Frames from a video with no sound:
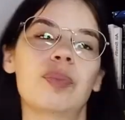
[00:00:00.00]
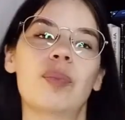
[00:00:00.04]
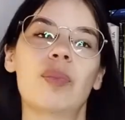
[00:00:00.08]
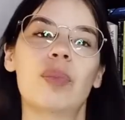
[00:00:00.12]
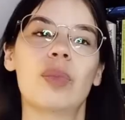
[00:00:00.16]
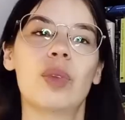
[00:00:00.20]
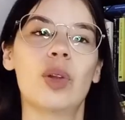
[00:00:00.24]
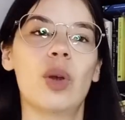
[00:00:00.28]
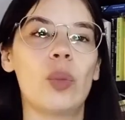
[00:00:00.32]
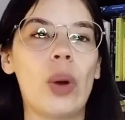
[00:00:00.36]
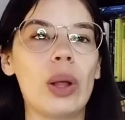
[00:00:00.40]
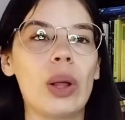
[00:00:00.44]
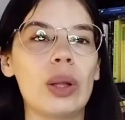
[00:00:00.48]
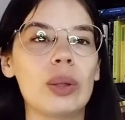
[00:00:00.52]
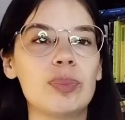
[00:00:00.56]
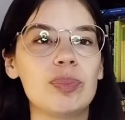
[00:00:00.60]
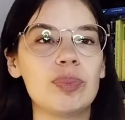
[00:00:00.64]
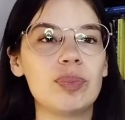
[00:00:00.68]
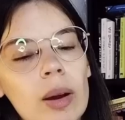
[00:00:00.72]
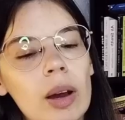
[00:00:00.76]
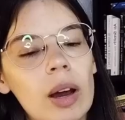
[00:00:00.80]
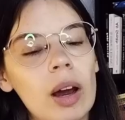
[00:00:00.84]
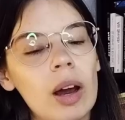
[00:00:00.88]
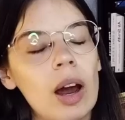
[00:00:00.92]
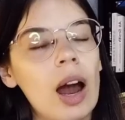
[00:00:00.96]
Well,
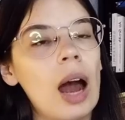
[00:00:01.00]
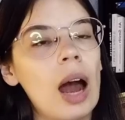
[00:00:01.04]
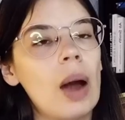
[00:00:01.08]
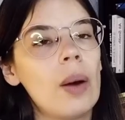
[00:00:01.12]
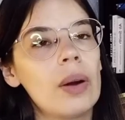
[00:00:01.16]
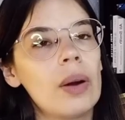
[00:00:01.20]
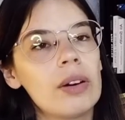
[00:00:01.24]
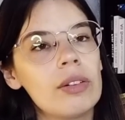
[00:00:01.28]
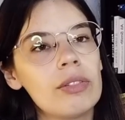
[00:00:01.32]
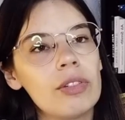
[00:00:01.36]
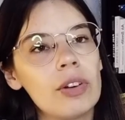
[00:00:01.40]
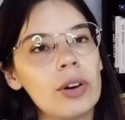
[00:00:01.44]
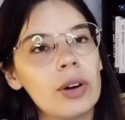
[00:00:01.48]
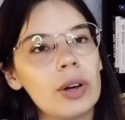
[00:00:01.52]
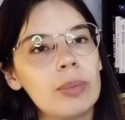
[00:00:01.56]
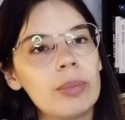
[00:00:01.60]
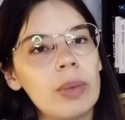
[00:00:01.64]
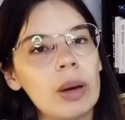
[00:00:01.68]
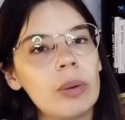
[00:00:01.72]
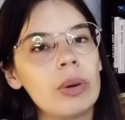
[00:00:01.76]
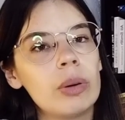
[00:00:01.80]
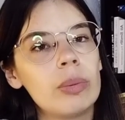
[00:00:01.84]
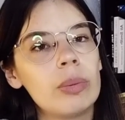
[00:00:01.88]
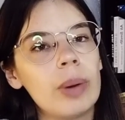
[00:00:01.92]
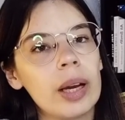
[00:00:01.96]
however,
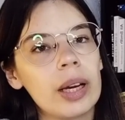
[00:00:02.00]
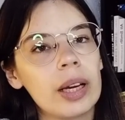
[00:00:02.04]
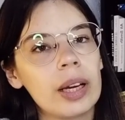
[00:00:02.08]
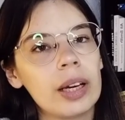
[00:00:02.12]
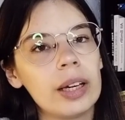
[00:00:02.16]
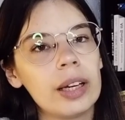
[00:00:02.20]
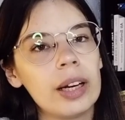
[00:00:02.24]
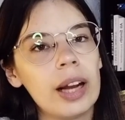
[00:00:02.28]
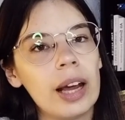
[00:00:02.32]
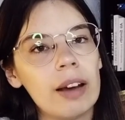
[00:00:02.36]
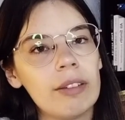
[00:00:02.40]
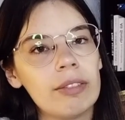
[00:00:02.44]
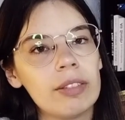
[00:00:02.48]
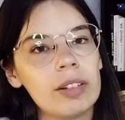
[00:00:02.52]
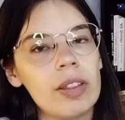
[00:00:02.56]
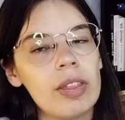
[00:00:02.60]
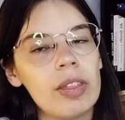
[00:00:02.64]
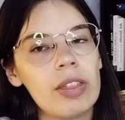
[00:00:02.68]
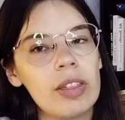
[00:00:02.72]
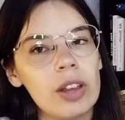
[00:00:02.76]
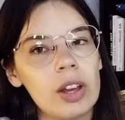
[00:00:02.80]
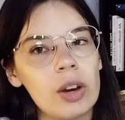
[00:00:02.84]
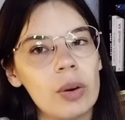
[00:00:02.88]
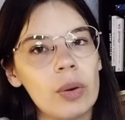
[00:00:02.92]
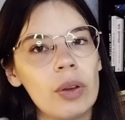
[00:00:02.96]
my Rebecca and Evan
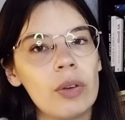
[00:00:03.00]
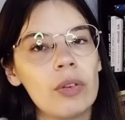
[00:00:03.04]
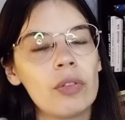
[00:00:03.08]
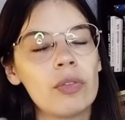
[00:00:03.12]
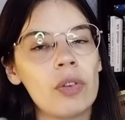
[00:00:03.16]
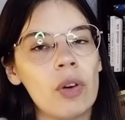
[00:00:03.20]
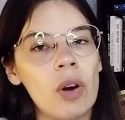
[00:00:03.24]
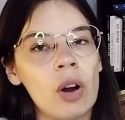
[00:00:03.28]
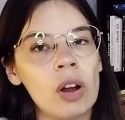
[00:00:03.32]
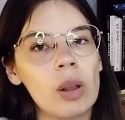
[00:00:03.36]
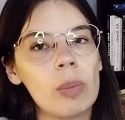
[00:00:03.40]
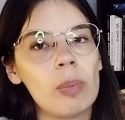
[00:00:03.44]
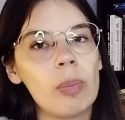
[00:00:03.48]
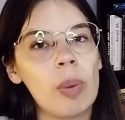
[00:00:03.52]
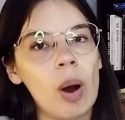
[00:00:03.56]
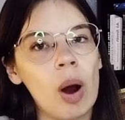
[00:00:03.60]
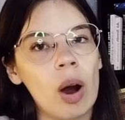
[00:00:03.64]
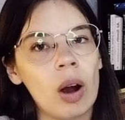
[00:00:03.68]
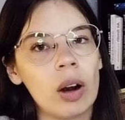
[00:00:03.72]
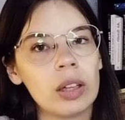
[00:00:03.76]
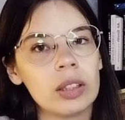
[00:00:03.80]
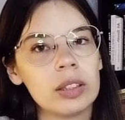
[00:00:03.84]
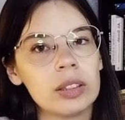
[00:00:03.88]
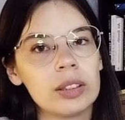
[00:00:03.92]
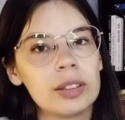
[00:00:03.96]
theory fall
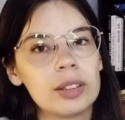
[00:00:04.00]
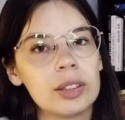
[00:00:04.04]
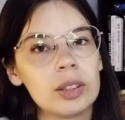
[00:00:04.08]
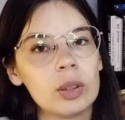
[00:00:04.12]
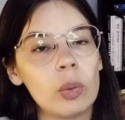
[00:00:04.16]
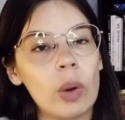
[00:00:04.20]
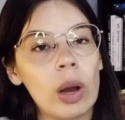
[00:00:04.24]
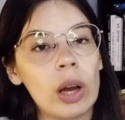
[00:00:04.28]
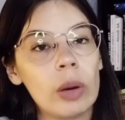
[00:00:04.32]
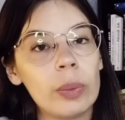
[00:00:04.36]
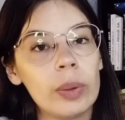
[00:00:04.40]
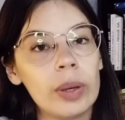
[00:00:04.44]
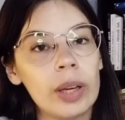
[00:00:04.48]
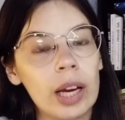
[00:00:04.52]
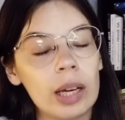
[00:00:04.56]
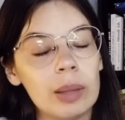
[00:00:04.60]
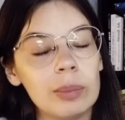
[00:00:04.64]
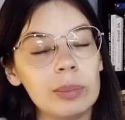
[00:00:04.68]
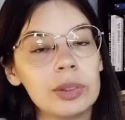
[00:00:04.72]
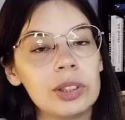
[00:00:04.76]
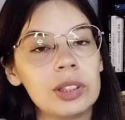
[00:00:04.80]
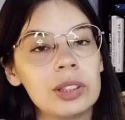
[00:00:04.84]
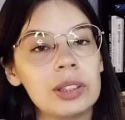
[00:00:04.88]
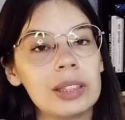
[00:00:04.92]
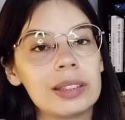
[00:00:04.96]
apart when we
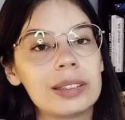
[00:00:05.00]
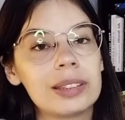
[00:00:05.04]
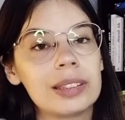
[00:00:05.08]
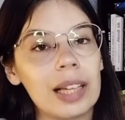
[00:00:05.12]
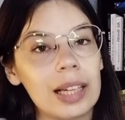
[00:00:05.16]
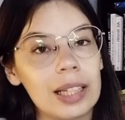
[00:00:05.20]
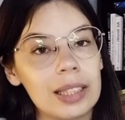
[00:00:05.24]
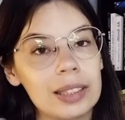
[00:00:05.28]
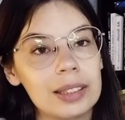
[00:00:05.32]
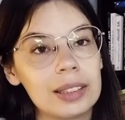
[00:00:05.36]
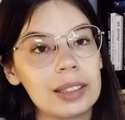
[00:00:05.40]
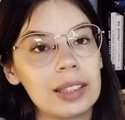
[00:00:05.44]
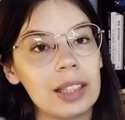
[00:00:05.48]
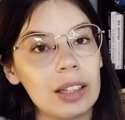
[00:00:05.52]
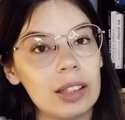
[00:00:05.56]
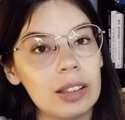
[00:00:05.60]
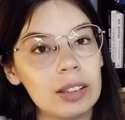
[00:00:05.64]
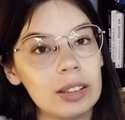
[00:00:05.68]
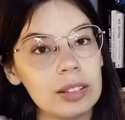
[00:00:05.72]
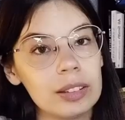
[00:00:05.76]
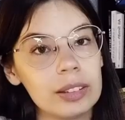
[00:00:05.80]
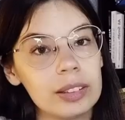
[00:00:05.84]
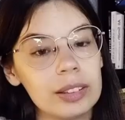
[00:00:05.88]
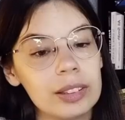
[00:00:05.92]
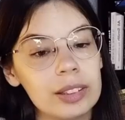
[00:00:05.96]
come to the tech
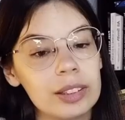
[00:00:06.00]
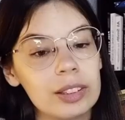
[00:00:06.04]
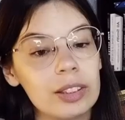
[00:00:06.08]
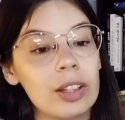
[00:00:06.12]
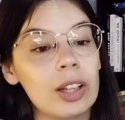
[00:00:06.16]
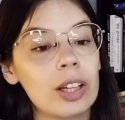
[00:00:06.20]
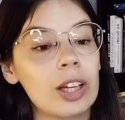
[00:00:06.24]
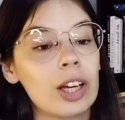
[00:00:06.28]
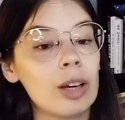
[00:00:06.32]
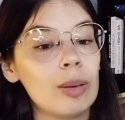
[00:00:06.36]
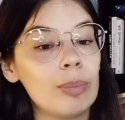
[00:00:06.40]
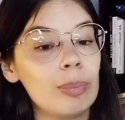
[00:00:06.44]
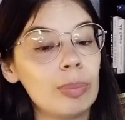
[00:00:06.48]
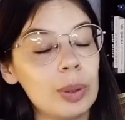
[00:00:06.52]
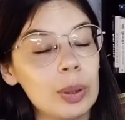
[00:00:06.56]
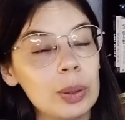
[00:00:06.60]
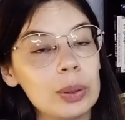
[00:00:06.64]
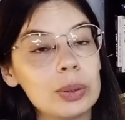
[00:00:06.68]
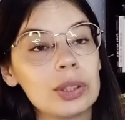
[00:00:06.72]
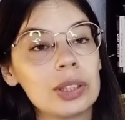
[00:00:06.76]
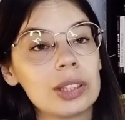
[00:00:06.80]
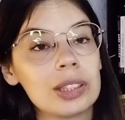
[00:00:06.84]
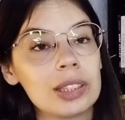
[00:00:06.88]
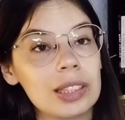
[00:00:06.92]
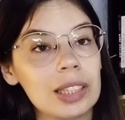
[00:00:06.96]
skills, to the
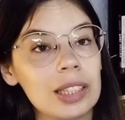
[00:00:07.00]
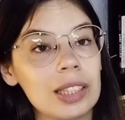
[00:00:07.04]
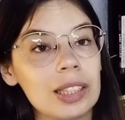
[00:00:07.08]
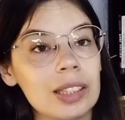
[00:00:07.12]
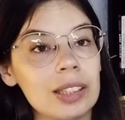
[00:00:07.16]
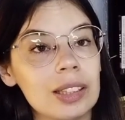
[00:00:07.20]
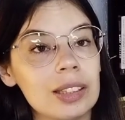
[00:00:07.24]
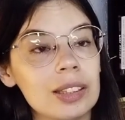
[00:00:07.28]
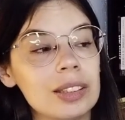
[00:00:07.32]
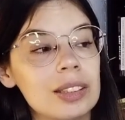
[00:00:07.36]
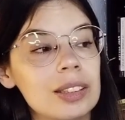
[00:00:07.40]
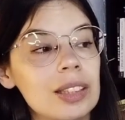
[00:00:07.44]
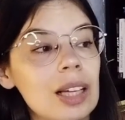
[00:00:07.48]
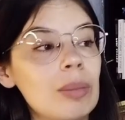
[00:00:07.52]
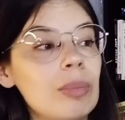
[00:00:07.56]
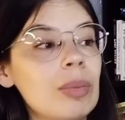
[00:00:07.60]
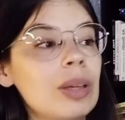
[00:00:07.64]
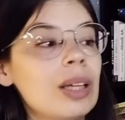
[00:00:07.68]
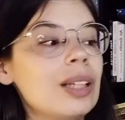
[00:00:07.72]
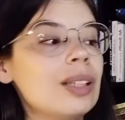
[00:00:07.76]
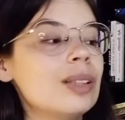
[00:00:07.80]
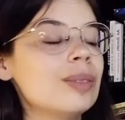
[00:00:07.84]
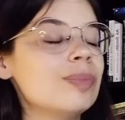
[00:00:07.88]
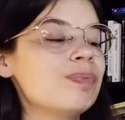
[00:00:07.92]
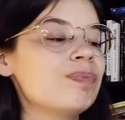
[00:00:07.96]
computer skills. I
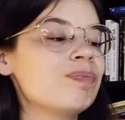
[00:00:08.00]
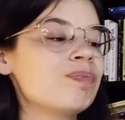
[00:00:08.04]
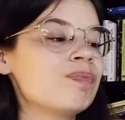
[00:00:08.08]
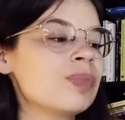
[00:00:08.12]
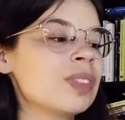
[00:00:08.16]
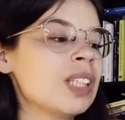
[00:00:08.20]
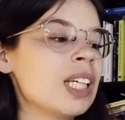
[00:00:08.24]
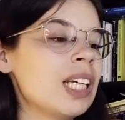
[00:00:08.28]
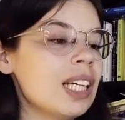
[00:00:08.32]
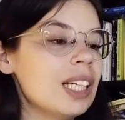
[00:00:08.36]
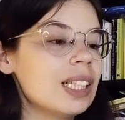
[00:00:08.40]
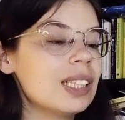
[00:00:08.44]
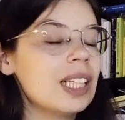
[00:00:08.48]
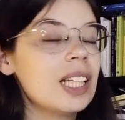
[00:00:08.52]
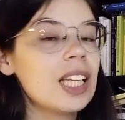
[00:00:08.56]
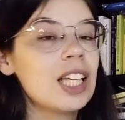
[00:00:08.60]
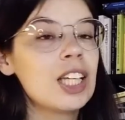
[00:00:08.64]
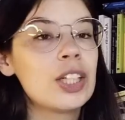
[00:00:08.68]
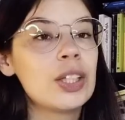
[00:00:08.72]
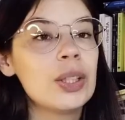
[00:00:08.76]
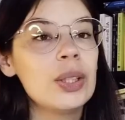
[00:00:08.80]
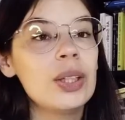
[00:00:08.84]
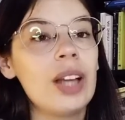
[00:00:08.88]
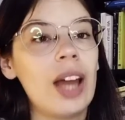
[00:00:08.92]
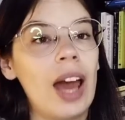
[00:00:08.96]
mean, they
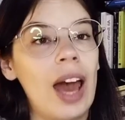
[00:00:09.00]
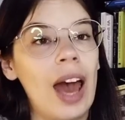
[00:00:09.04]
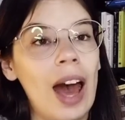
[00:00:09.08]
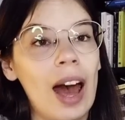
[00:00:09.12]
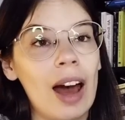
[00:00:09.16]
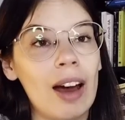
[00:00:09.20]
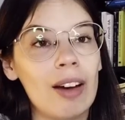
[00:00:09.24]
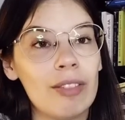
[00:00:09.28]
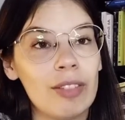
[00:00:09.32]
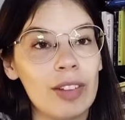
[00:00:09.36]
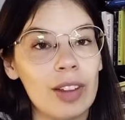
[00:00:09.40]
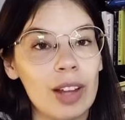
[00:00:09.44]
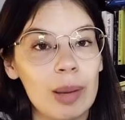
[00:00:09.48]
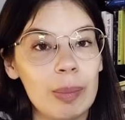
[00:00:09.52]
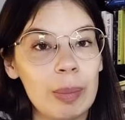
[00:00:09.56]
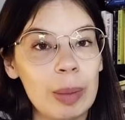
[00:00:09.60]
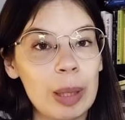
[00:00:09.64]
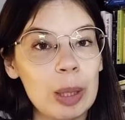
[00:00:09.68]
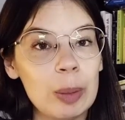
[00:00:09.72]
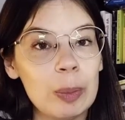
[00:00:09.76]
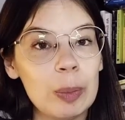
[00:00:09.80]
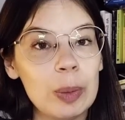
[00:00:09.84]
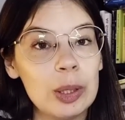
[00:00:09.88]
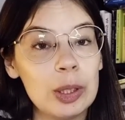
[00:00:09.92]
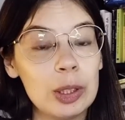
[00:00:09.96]
could have them
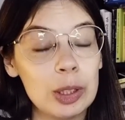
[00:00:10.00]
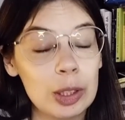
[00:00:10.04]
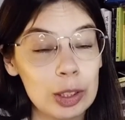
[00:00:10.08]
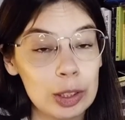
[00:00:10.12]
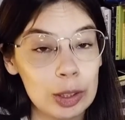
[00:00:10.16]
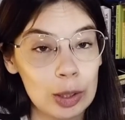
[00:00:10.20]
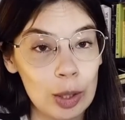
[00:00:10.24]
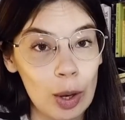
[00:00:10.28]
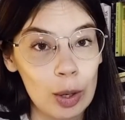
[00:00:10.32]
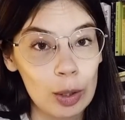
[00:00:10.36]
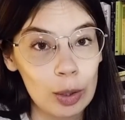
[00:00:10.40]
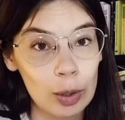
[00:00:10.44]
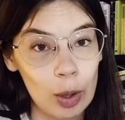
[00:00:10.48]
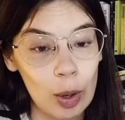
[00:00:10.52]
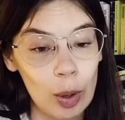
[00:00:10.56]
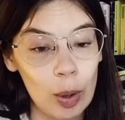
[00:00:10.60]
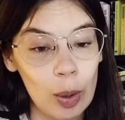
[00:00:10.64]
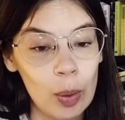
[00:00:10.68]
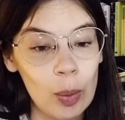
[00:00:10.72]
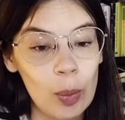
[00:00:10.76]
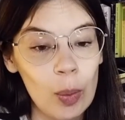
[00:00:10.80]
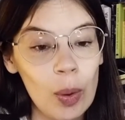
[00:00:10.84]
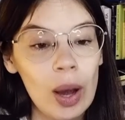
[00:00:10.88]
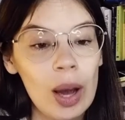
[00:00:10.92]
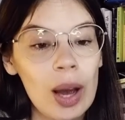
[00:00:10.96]
and we just not
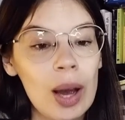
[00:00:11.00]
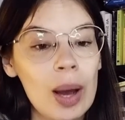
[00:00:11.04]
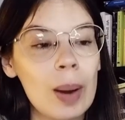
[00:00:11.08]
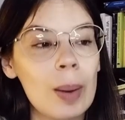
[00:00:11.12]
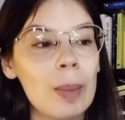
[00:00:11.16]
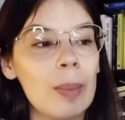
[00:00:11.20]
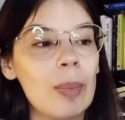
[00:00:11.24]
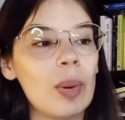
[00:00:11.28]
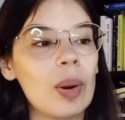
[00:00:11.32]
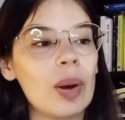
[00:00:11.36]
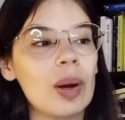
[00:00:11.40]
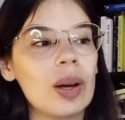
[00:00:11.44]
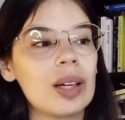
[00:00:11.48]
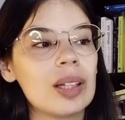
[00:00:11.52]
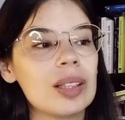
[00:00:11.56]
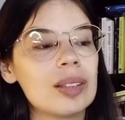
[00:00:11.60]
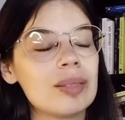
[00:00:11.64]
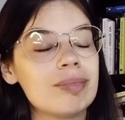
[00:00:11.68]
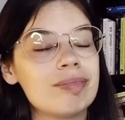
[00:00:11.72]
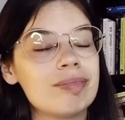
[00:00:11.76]
know, but